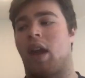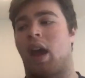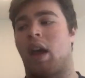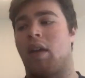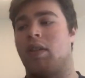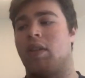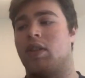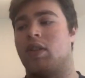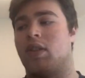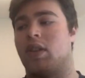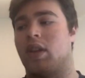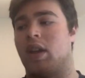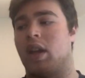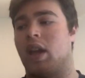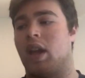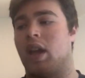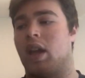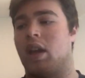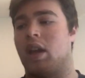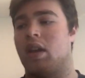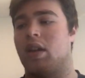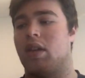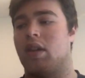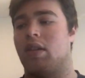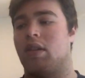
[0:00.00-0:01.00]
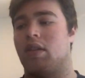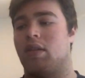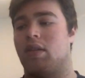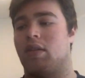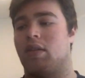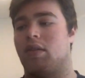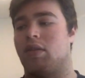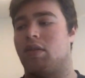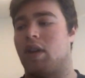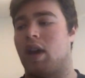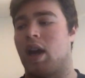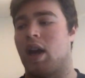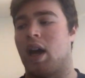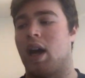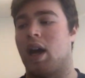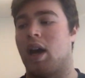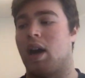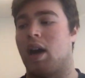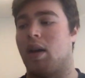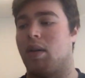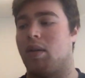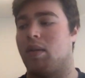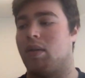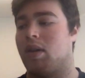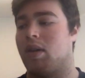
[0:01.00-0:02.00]
obviously,
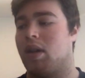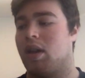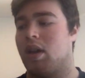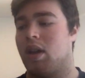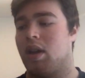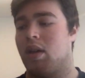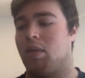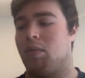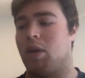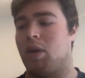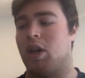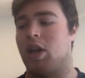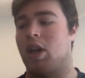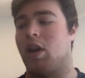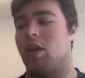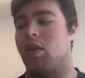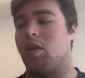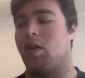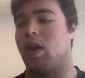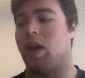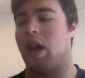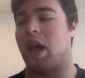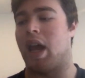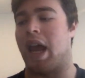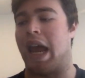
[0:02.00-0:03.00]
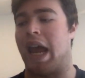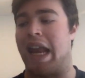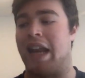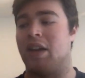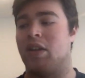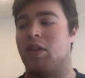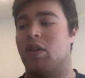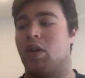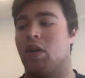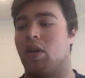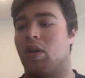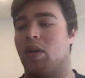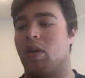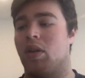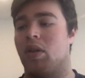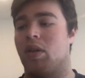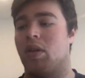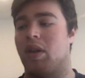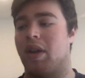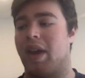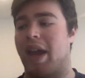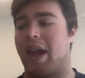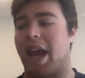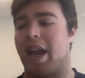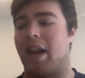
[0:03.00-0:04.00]
we know end
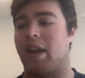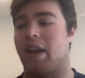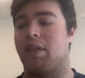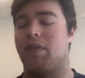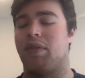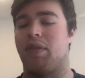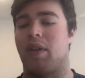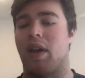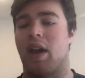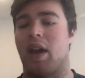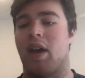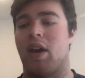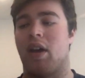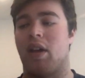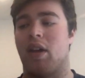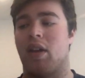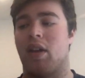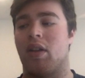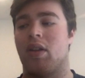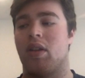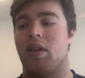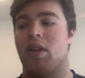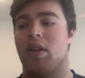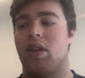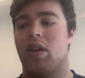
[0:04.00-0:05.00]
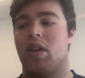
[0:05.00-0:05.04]
goal NFL.